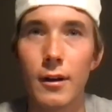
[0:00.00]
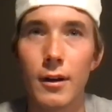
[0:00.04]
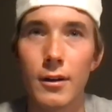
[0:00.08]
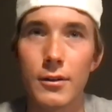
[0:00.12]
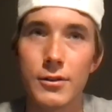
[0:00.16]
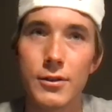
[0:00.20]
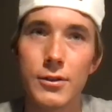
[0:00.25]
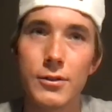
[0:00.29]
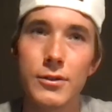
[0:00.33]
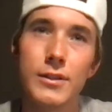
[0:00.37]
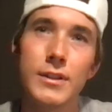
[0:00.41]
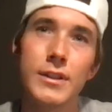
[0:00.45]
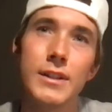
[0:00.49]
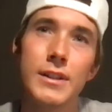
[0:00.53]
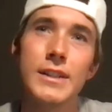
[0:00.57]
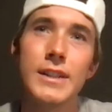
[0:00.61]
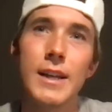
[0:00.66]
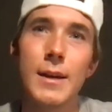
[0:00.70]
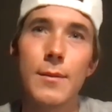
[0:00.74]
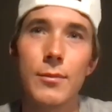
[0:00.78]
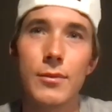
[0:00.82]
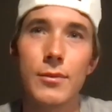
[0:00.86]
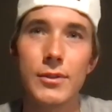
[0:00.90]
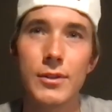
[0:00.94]
I'll just use an
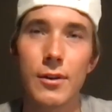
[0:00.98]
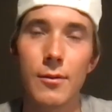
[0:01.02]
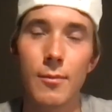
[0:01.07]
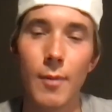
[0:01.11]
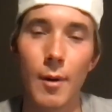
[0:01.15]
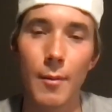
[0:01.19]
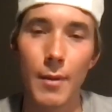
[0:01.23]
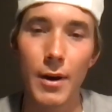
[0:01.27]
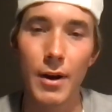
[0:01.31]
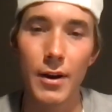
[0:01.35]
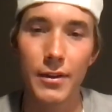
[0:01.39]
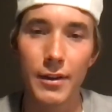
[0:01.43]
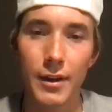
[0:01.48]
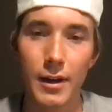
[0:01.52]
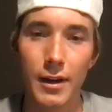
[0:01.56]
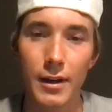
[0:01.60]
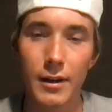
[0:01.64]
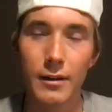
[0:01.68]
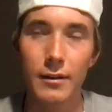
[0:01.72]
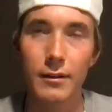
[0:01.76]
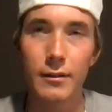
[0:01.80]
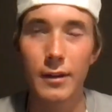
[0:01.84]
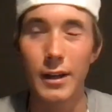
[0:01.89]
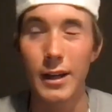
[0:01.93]
example. So my
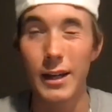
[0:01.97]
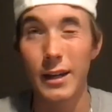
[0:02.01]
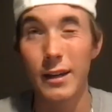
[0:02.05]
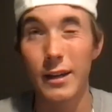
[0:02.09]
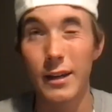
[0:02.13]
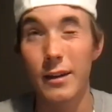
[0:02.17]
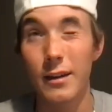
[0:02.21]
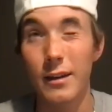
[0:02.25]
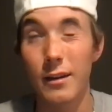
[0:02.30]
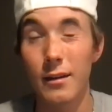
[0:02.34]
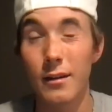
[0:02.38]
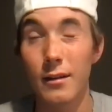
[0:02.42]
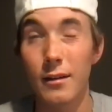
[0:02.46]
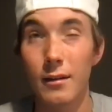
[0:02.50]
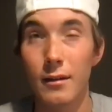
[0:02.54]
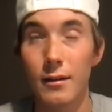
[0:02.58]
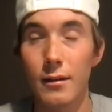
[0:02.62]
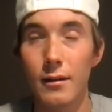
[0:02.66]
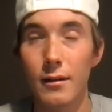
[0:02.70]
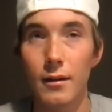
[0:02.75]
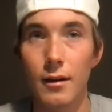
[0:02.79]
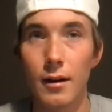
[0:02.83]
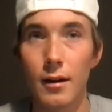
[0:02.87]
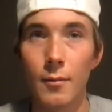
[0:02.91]
marathon, like
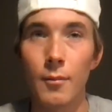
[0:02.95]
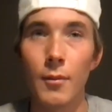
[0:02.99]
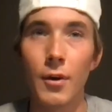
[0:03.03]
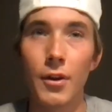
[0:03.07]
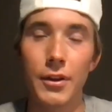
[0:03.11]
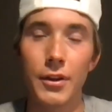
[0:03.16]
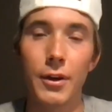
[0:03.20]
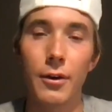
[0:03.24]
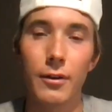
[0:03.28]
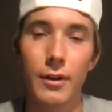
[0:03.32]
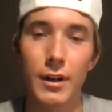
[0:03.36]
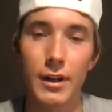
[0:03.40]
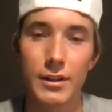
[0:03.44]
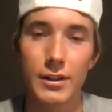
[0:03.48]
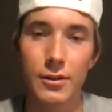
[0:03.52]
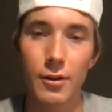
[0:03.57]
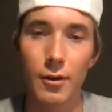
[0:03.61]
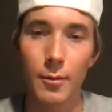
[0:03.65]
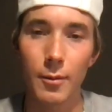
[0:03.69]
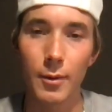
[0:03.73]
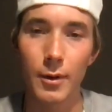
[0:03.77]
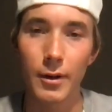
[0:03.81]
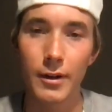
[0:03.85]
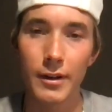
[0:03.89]
a month ago in
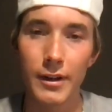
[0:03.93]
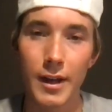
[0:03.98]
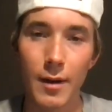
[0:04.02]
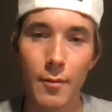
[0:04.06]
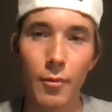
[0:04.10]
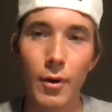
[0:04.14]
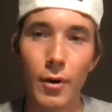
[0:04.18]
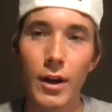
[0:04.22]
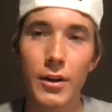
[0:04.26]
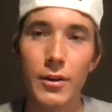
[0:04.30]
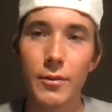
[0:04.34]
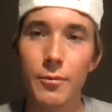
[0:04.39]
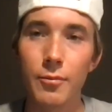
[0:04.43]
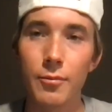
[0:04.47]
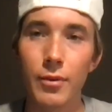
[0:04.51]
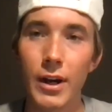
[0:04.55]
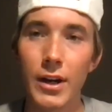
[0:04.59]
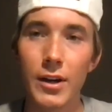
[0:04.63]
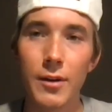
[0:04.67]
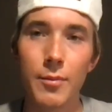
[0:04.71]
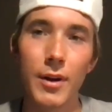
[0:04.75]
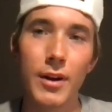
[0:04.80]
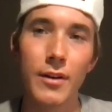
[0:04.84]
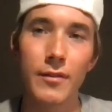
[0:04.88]
October,
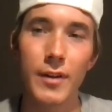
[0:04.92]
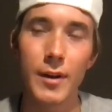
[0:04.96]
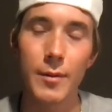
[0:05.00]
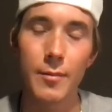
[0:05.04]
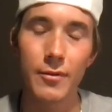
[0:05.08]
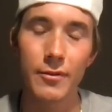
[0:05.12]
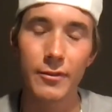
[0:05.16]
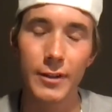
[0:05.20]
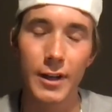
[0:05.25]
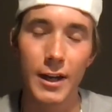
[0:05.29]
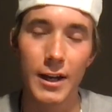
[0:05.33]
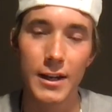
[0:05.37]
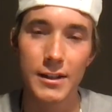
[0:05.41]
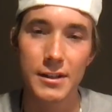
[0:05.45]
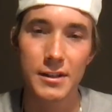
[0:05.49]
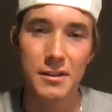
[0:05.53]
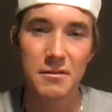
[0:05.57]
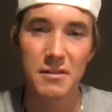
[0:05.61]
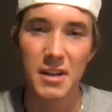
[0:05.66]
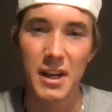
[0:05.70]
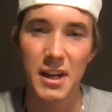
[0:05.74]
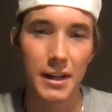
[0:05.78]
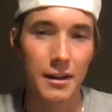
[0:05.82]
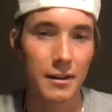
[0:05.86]
brand new pair of Vaporflies,
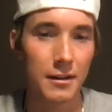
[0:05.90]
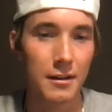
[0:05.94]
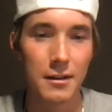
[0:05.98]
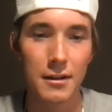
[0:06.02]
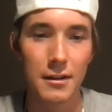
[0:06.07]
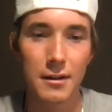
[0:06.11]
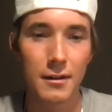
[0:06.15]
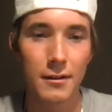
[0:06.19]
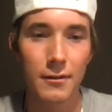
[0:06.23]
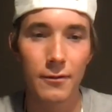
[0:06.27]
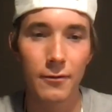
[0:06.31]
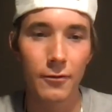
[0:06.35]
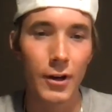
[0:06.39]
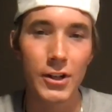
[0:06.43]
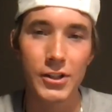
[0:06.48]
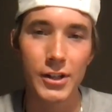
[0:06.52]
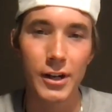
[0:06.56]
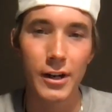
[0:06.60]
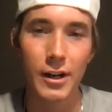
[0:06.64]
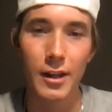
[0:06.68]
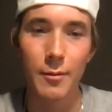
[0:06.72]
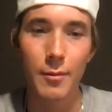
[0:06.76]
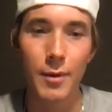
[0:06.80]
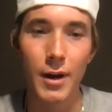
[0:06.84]
like fresh
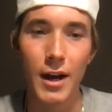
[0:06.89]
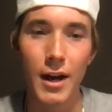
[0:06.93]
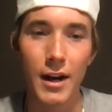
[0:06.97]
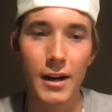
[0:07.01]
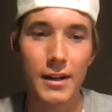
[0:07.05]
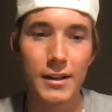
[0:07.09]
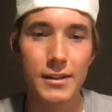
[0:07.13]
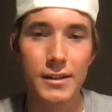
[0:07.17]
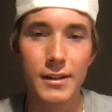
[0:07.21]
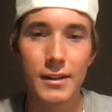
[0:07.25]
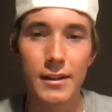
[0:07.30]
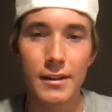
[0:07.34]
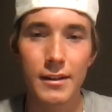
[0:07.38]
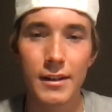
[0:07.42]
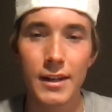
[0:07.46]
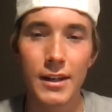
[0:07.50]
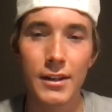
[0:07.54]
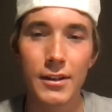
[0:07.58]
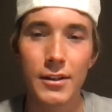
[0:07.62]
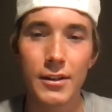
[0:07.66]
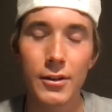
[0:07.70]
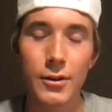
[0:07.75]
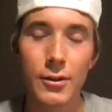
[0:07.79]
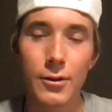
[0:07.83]
out of the box,
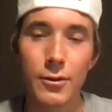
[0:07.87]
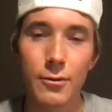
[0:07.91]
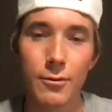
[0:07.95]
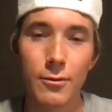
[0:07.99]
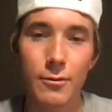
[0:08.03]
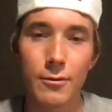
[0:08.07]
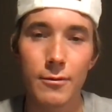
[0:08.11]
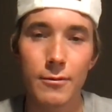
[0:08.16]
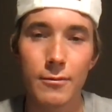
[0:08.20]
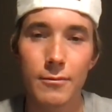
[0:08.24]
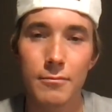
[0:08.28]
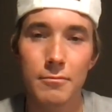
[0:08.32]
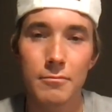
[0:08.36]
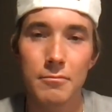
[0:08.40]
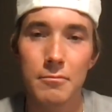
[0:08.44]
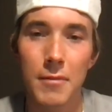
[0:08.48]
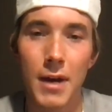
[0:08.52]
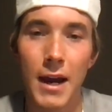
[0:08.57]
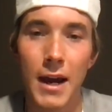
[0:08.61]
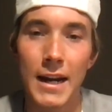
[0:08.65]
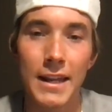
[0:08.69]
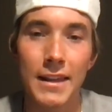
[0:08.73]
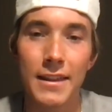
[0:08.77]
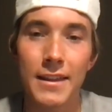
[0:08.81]
didn't do
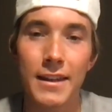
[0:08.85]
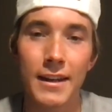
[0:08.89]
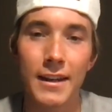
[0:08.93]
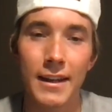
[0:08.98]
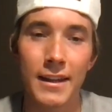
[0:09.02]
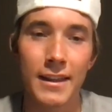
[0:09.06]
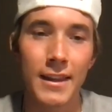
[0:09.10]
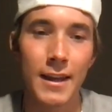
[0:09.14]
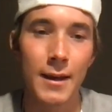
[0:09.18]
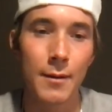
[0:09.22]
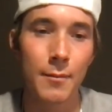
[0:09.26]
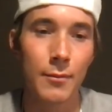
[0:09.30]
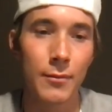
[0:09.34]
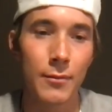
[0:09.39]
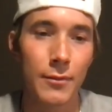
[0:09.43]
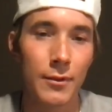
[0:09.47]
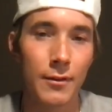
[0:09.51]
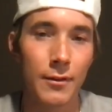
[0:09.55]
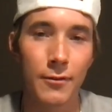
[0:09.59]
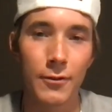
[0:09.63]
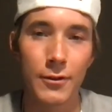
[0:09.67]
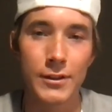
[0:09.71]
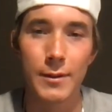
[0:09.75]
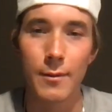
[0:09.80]
anything in them.
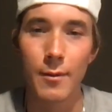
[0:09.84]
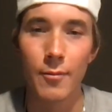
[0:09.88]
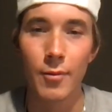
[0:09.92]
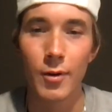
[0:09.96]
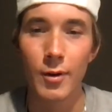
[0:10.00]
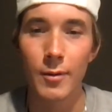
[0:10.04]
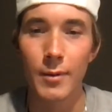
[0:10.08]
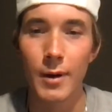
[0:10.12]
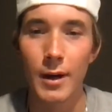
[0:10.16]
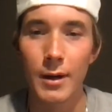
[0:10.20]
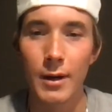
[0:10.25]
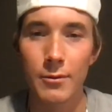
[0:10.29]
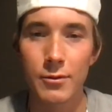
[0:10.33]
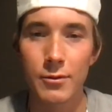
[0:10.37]
The first time I put them on